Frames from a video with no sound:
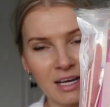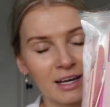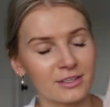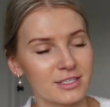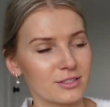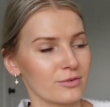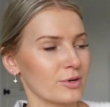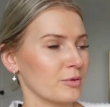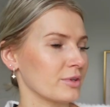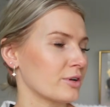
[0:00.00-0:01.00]
I honestly don't
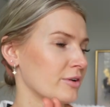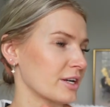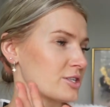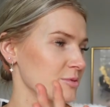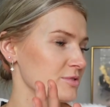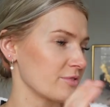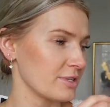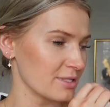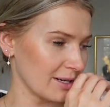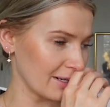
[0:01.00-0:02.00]
know what the correct terms for
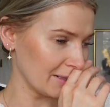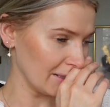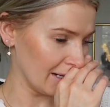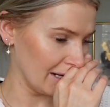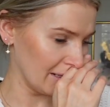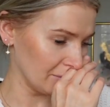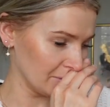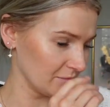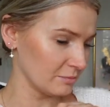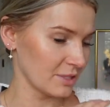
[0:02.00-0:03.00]
these are, um,
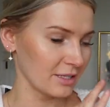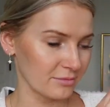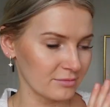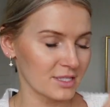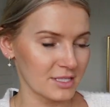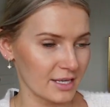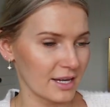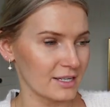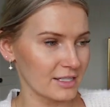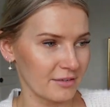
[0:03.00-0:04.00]
but it, this kit
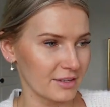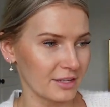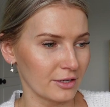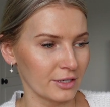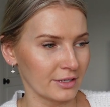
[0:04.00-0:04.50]
has everything that you need.